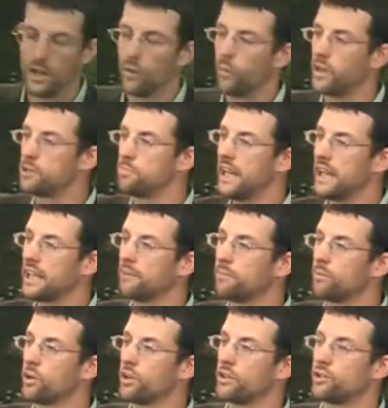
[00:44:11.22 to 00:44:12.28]
other is
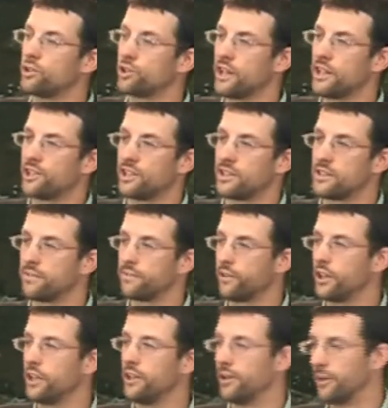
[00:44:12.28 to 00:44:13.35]
nutritious for
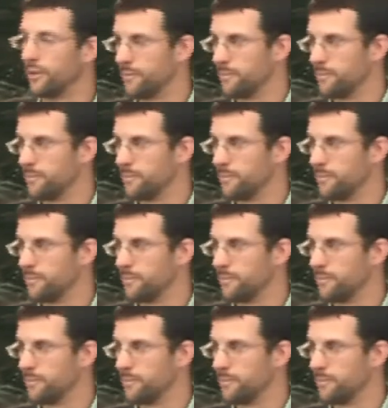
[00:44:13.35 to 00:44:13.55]
you.